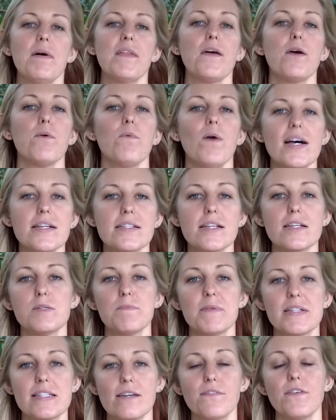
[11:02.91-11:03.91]
but there was a
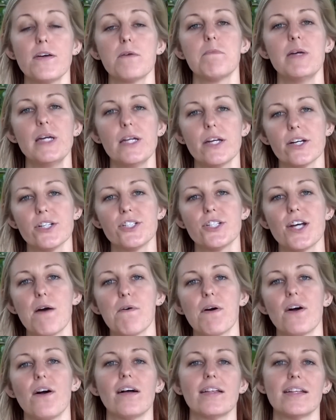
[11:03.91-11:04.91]
specific meteor
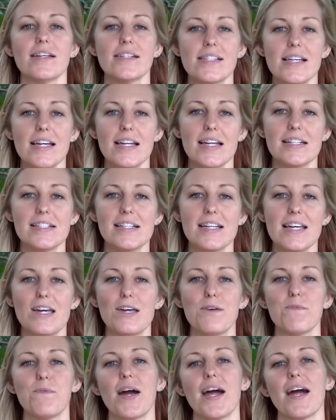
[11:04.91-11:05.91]
shower on the
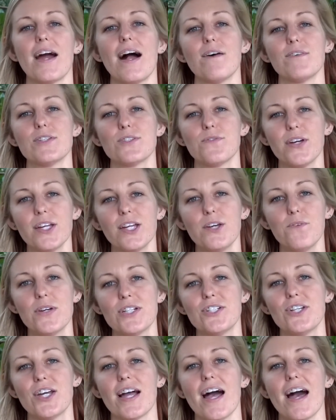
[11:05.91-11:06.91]
CDT where I was really
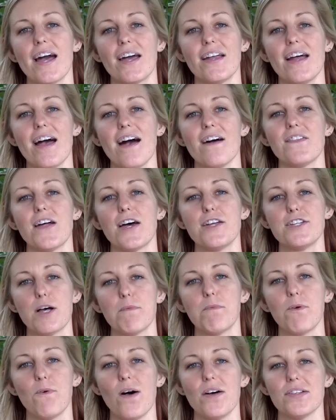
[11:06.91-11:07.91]
wishing I could have that
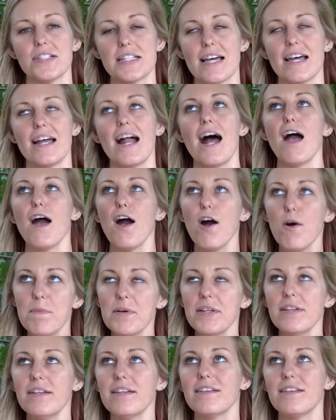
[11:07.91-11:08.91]
double walled tent. I
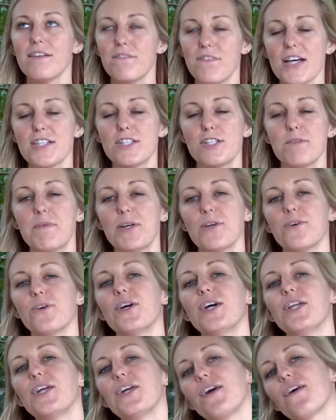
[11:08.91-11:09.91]
opened the
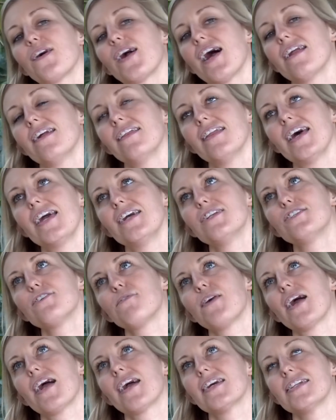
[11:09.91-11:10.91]
vestibule and, you know, kind of laid to
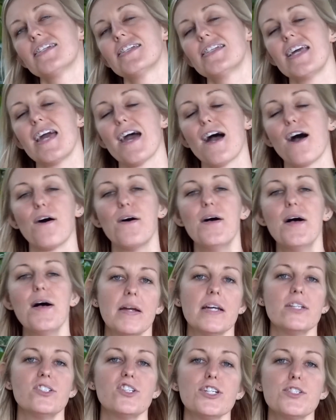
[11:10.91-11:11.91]
where I could see out,
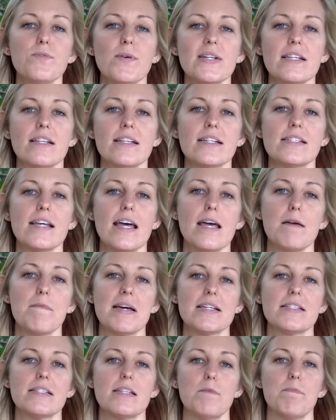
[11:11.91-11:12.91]
but it just wasn't the same
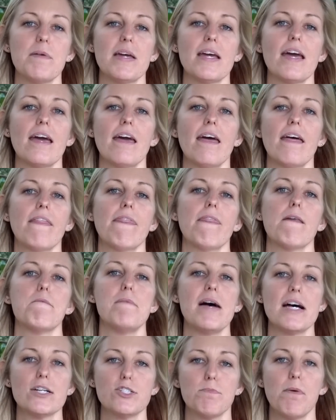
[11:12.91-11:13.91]
as sleeping in the
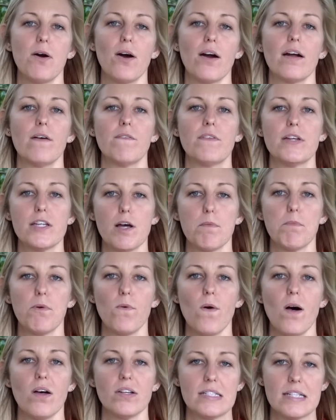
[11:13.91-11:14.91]
mesh part of the double
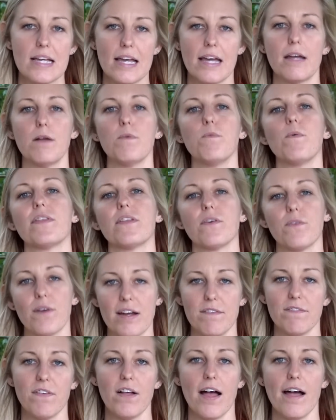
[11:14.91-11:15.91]
walled tent with the
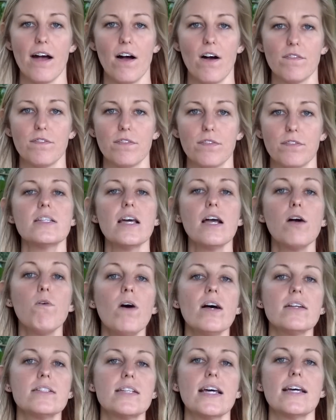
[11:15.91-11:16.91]
rain fly off. Single
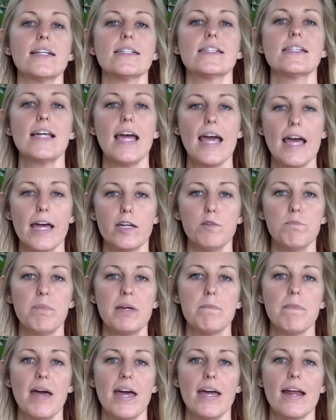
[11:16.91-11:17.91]
wall tents can
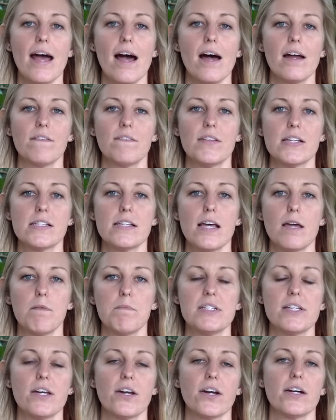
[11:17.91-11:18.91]
be made out of the same
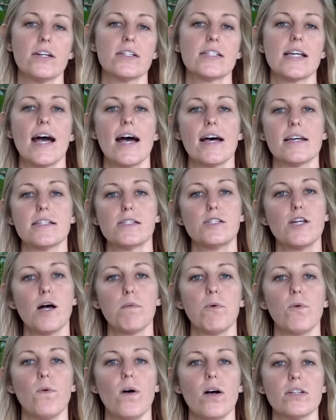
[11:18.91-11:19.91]
materials as
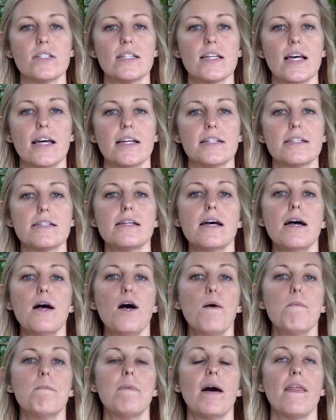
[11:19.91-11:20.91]
double wall tents,
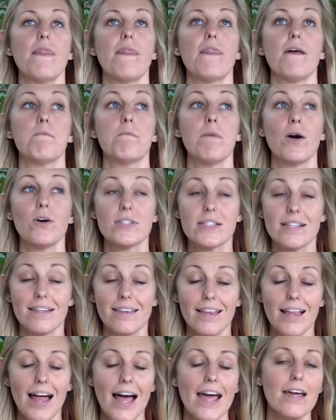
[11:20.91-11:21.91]
but the most
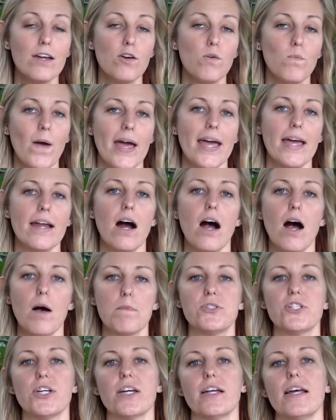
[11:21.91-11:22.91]
lightweight
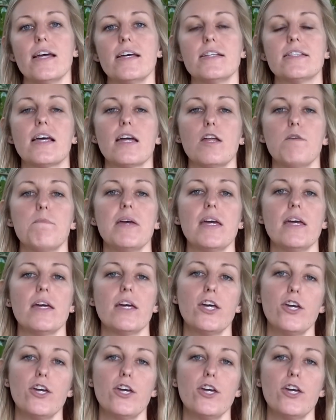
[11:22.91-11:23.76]
option is going to be